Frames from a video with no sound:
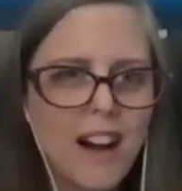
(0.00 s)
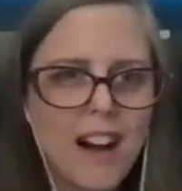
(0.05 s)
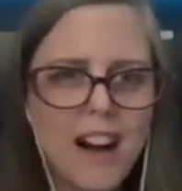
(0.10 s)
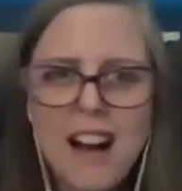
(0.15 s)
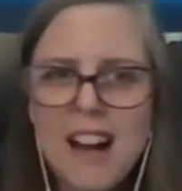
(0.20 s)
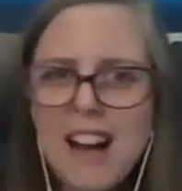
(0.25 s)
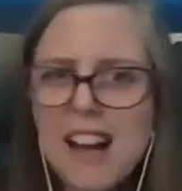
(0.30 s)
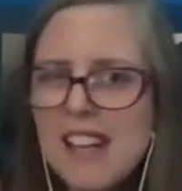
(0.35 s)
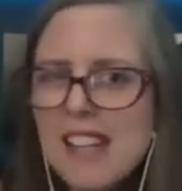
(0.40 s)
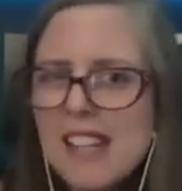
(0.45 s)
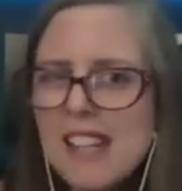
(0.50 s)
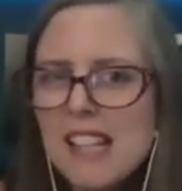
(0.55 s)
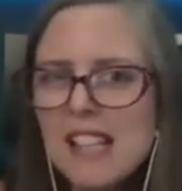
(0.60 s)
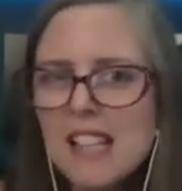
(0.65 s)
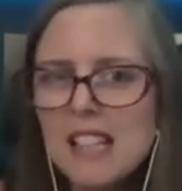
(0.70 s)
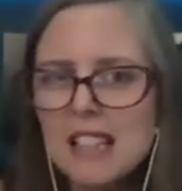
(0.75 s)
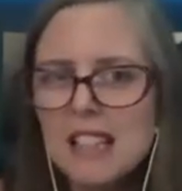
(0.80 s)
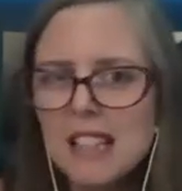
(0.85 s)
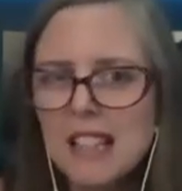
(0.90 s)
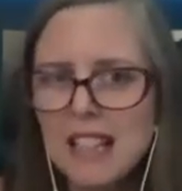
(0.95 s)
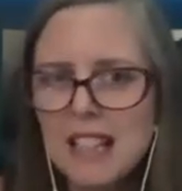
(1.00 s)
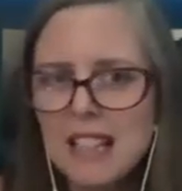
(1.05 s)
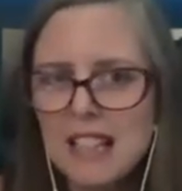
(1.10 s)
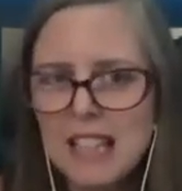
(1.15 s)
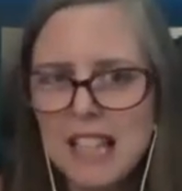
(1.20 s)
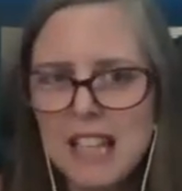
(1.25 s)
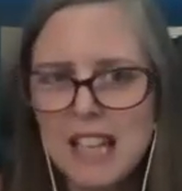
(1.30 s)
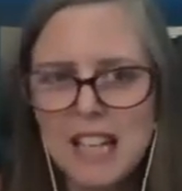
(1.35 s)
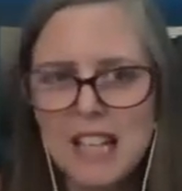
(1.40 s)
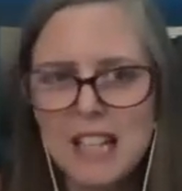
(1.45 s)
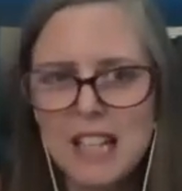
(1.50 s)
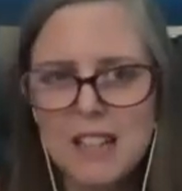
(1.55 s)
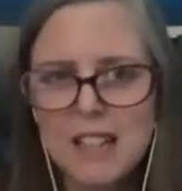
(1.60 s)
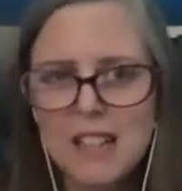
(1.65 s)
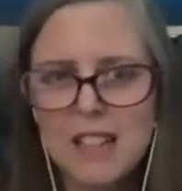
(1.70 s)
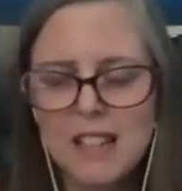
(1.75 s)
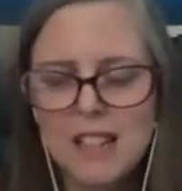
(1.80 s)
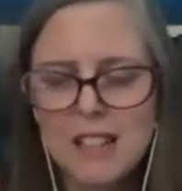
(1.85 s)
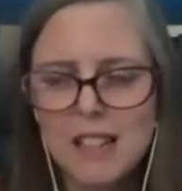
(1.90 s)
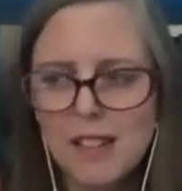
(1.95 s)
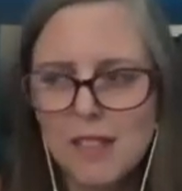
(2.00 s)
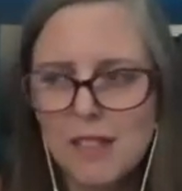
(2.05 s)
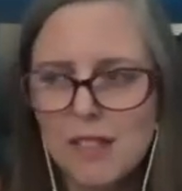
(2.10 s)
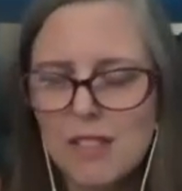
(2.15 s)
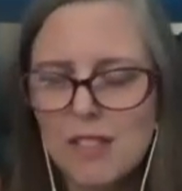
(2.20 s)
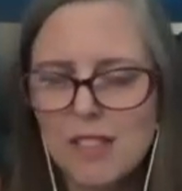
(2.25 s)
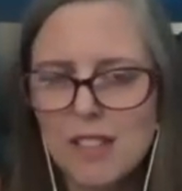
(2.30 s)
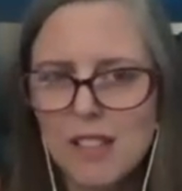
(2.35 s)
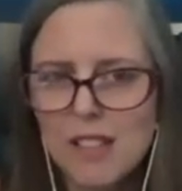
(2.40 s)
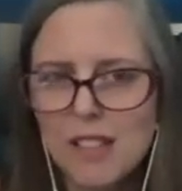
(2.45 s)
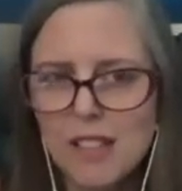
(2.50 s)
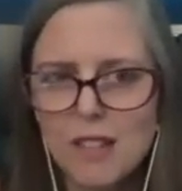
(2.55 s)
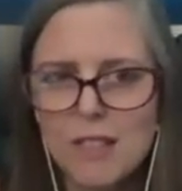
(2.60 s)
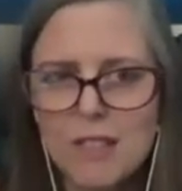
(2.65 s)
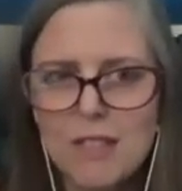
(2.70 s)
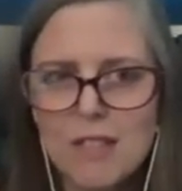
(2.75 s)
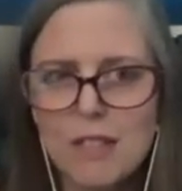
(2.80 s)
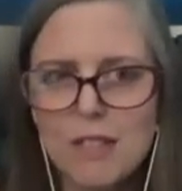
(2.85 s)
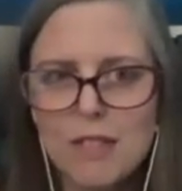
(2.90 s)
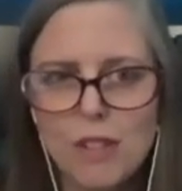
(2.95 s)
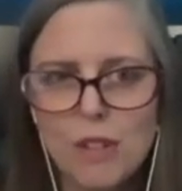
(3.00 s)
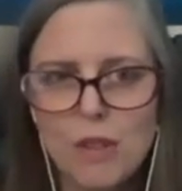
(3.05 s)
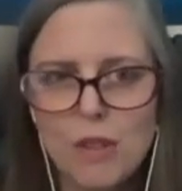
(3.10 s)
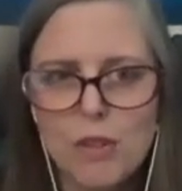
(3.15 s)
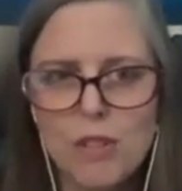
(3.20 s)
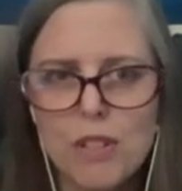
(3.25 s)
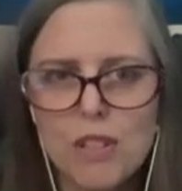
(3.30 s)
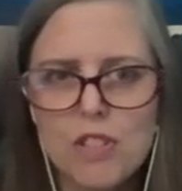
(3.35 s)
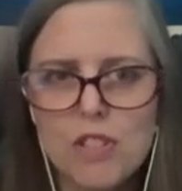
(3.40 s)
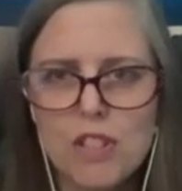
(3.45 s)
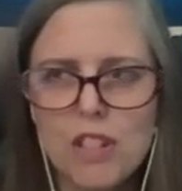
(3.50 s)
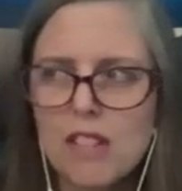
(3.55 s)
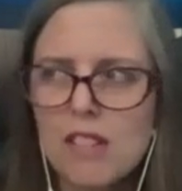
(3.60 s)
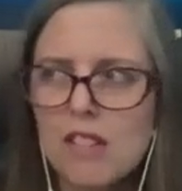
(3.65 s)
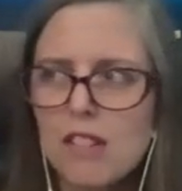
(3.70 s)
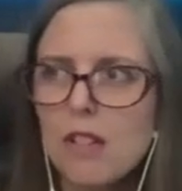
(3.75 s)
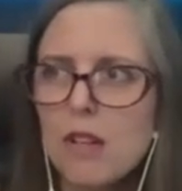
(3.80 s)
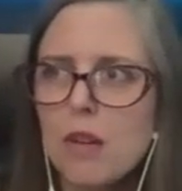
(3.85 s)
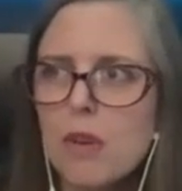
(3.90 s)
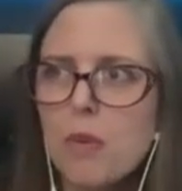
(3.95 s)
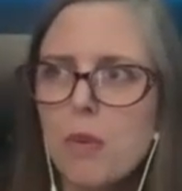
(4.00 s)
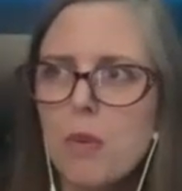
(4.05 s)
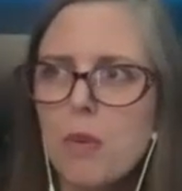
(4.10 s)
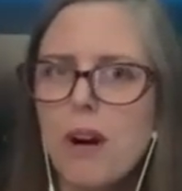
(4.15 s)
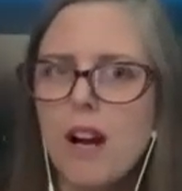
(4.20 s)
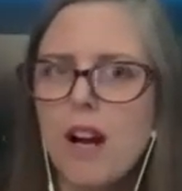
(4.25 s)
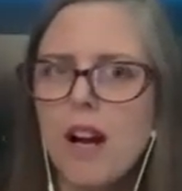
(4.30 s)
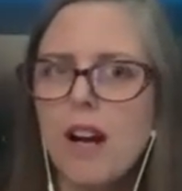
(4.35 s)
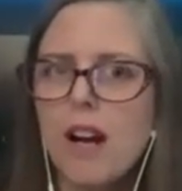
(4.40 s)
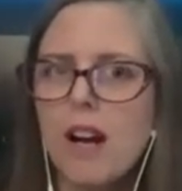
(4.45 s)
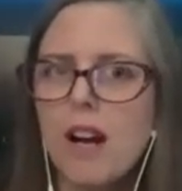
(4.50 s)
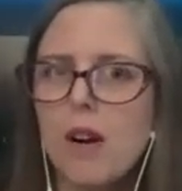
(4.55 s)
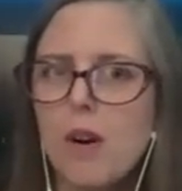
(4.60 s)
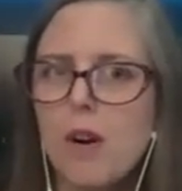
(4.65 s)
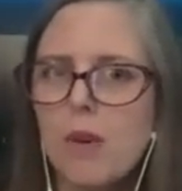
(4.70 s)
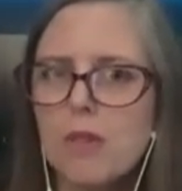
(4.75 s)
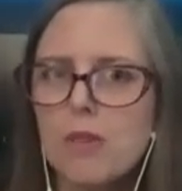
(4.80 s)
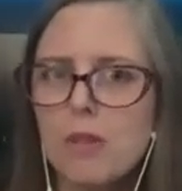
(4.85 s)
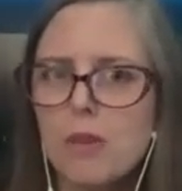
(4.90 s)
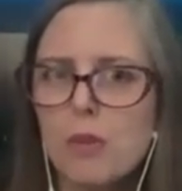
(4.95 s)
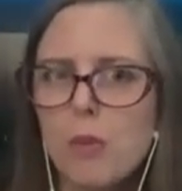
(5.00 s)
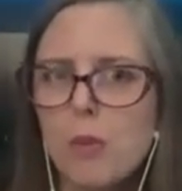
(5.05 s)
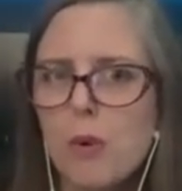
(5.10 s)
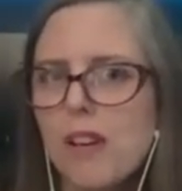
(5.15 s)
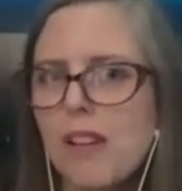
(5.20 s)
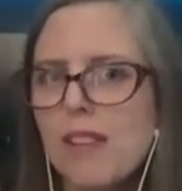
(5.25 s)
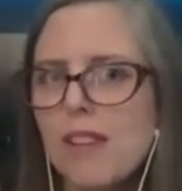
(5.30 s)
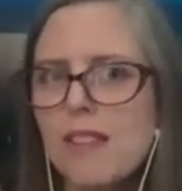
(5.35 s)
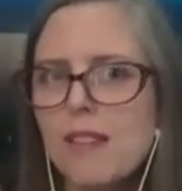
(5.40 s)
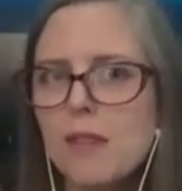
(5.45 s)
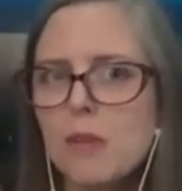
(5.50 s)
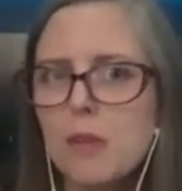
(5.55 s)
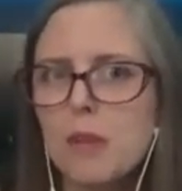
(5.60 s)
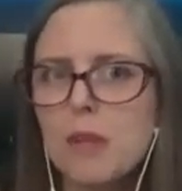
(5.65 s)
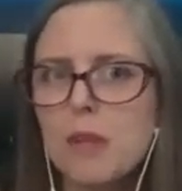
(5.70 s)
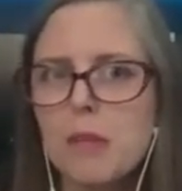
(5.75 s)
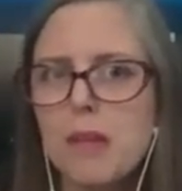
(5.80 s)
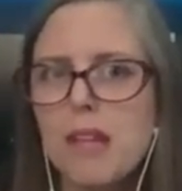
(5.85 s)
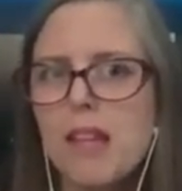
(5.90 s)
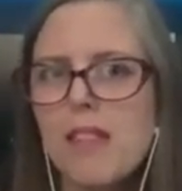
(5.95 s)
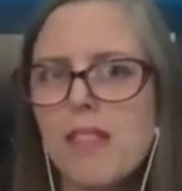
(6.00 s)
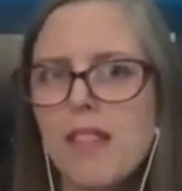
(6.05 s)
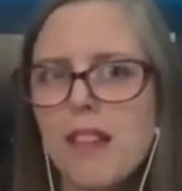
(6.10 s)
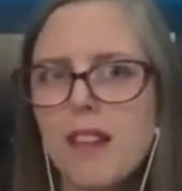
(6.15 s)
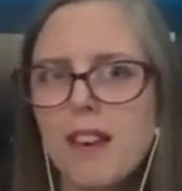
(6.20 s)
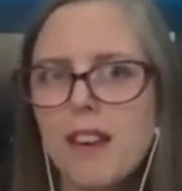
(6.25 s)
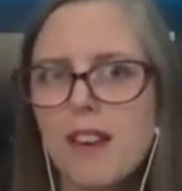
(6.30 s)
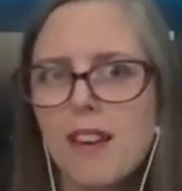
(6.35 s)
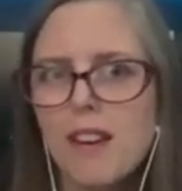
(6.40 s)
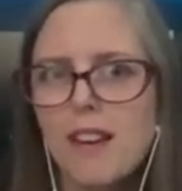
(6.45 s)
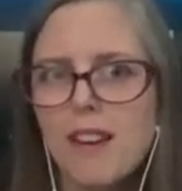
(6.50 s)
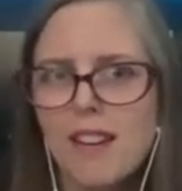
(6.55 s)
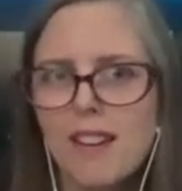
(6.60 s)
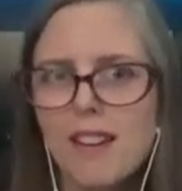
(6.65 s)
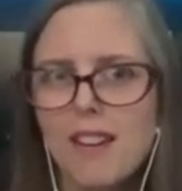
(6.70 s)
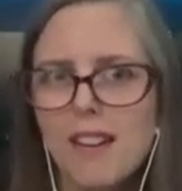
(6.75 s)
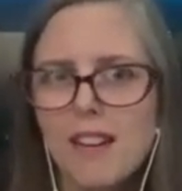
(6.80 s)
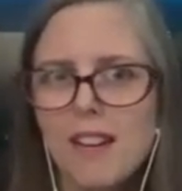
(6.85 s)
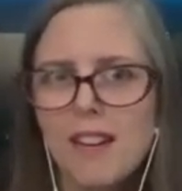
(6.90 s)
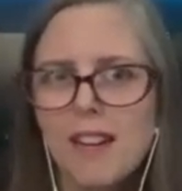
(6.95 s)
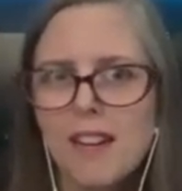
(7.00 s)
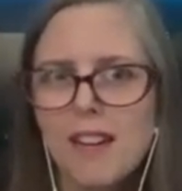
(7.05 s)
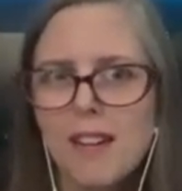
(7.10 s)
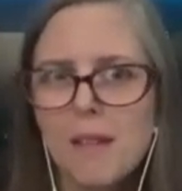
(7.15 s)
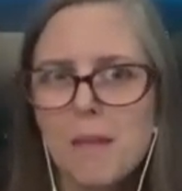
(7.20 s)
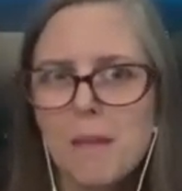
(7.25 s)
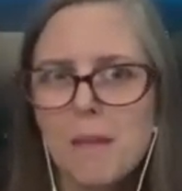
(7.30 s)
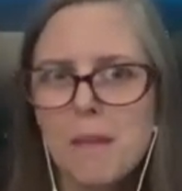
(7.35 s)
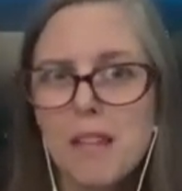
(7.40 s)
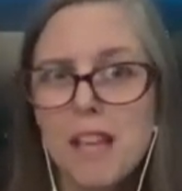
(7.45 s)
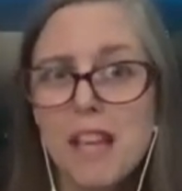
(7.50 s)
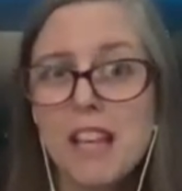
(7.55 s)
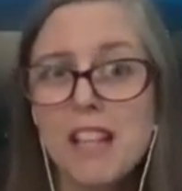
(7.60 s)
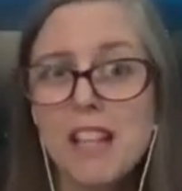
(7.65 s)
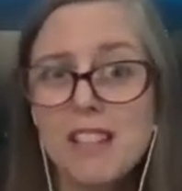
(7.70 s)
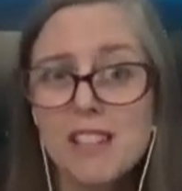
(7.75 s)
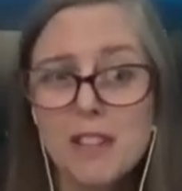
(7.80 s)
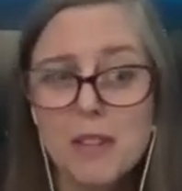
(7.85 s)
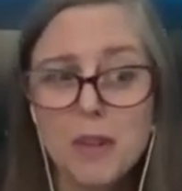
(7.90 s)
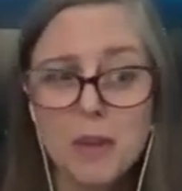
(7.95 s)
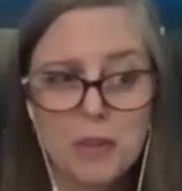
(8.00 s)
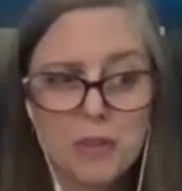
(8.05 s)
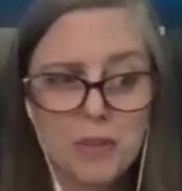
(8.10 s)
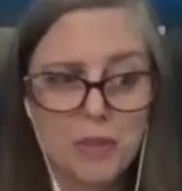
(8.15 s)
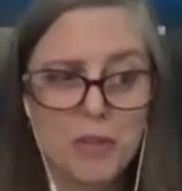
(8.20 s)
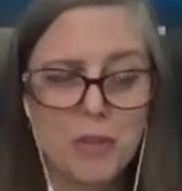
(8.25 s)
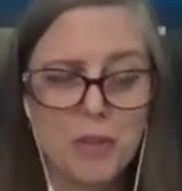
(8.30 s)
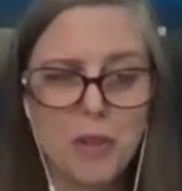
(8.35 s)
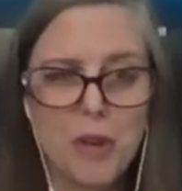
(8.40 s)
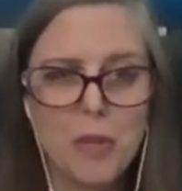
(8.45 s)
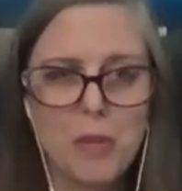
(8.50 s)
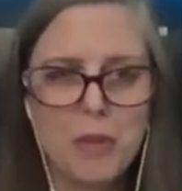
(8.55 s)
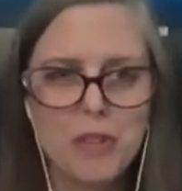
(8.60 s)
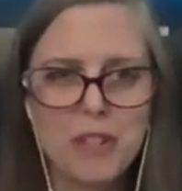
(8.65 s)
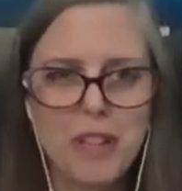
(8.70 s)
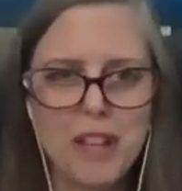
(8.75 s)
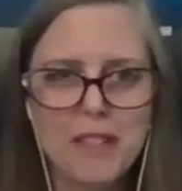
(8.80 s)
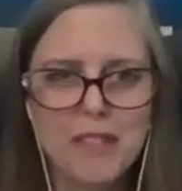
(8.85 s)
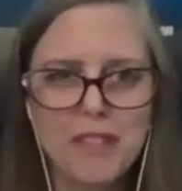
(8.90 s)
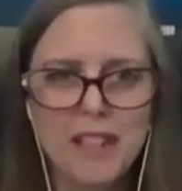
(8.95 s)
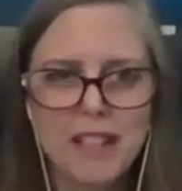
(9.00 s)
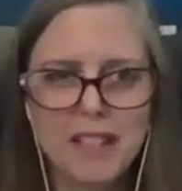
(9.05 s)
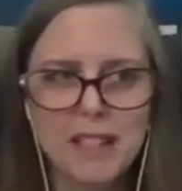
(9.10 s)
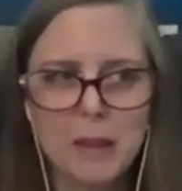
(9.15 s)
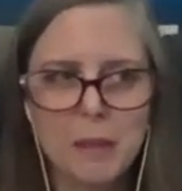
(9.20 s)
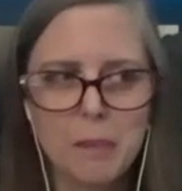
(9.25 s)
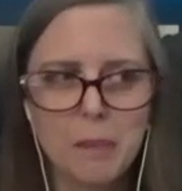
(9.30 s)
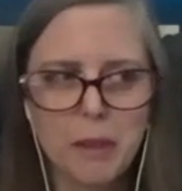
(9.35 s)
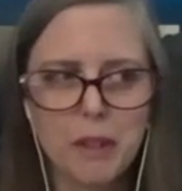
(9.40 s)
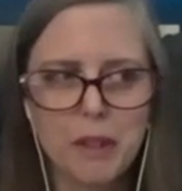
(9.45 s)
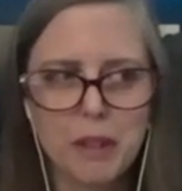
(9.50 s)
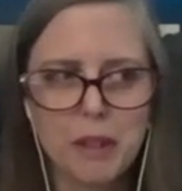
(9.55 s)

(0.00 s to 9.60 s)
I like that. It gives the viewer a chance to go, wow, so what did this really mean then? And so you could almost have like a book